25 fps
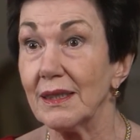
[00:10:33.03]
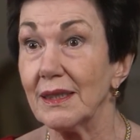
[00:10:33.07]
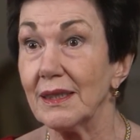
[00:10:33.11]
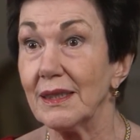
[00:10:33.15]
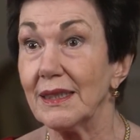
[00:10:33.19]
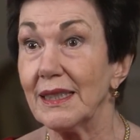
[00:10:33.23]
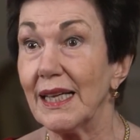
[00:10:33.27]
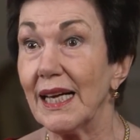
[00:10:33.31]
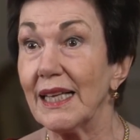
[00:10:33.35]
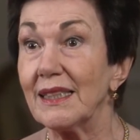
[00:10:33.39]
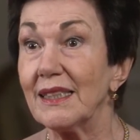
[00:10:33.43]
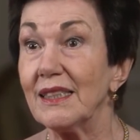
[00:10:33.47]

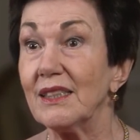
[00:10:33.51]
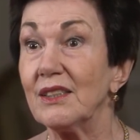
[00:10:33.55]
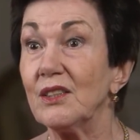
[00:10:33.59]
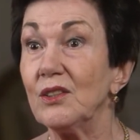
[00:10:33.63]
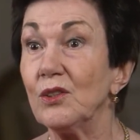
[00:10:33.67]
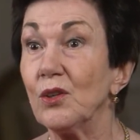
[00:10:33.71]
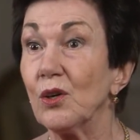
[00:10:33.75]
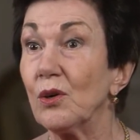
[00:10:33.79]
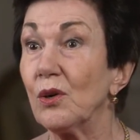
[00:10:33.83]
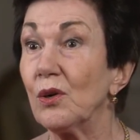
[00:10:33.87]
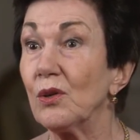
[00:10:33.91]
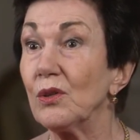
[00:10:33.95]
that is
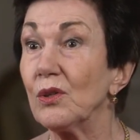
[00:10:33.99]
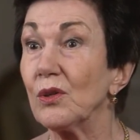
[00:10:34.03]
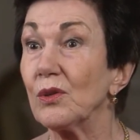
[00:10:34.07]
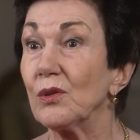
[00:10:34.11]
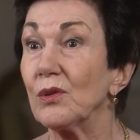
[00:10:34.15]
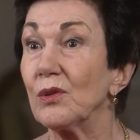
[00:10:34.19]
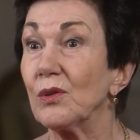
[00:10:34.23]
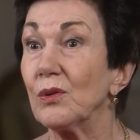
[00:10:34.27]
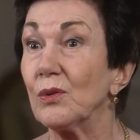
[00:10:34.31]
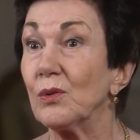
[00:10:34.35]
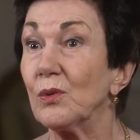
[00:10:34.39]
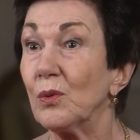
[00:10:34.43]
not
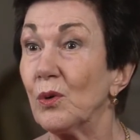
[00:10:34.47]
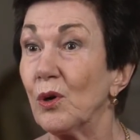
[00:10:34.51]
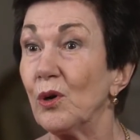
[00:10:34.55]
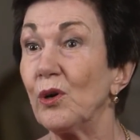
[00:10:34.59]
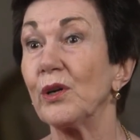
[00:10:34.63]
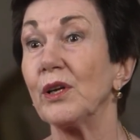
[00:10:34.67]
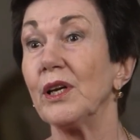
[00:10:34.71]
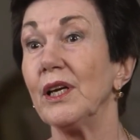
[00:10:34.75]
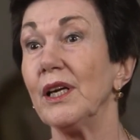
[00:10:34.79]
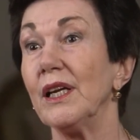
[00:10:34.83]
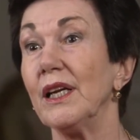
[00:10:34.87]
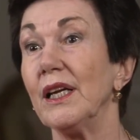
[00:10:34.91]

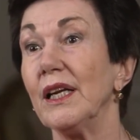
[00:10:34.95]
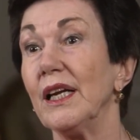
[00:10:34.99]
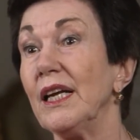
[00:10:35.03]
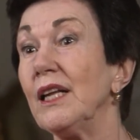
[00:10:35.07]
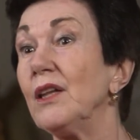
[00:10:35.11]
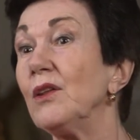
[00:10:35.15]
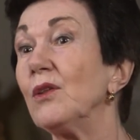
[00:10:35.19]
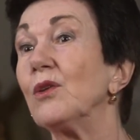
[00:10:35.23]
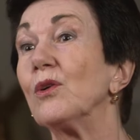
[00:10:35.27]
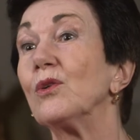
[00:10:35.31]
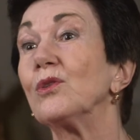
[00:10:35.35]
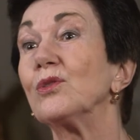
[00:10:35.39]
working
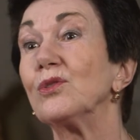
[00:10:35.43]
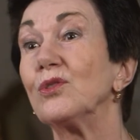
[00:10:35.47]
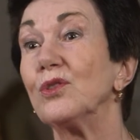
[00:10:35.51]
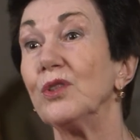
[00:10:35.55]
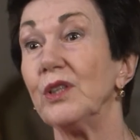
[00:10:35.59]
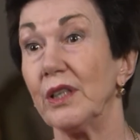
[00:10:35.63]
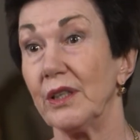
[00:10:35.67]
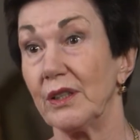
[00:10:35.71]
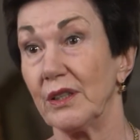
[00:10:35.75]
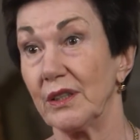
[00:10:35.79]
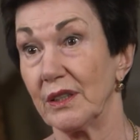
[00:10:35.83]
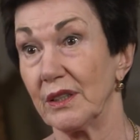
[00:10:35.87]
in those
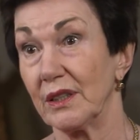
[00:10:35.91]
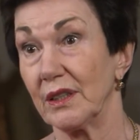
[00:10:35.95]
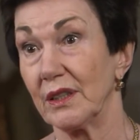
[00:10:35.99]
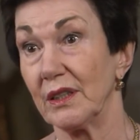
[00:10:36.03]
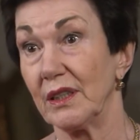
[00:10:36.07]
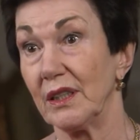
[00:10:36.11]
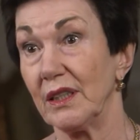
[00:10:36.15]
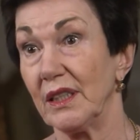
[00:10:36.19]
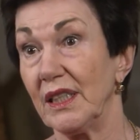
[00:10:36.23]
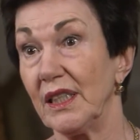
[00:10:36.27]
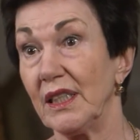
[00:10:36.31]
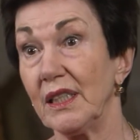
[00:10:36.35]
years,
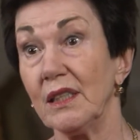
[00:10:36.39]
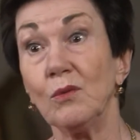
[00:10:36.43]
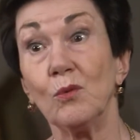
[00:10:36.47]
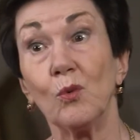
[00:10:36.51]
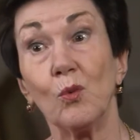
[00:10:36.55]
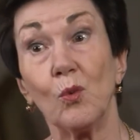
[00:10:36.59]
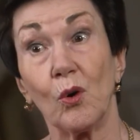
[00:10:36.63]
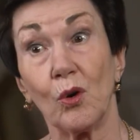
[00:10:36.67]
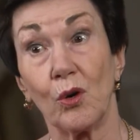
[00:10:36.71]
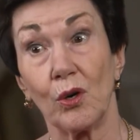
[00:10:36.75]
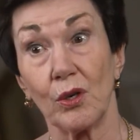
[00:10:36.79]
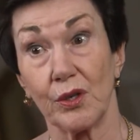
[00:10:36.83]
didn't
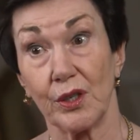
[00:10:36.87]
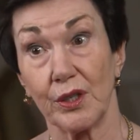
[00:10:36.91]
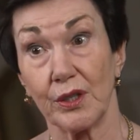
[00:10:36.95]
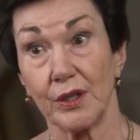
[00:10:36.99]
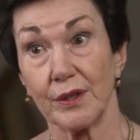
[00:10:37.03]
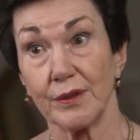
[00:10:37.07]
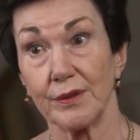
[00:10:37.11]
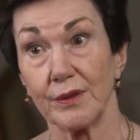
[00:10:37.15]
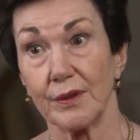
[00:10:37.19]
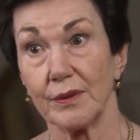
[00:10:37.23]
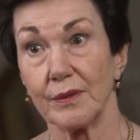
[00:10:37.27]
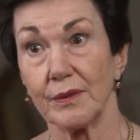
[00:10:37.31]
work
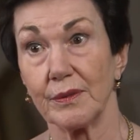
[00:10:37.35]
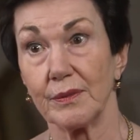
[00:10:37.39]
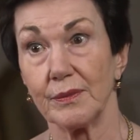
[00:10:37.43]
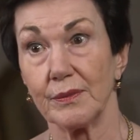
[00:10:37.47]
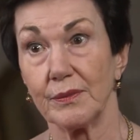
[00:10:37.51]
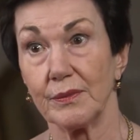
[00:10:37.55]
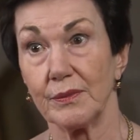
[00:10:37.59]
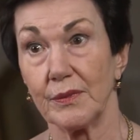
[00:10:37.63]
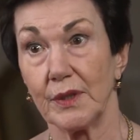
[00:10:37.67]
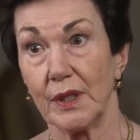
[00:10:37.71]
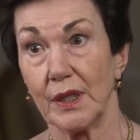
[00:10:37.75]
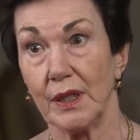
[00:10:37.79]

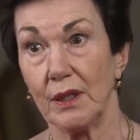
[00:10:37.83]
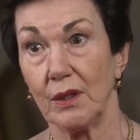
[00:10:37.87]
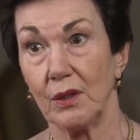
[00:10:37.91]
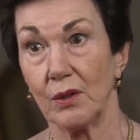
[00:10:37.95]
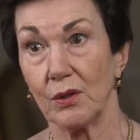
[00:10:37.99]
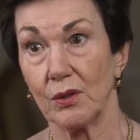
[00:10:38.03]
in those